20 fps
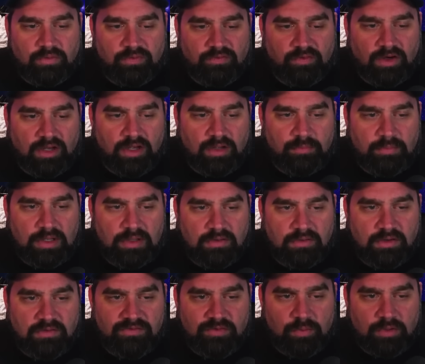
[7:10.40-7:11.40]
was from,
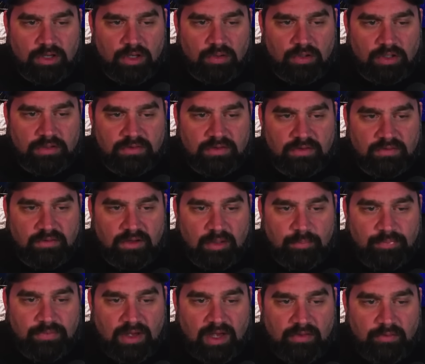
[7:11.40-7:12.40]
if you want to go look this up, the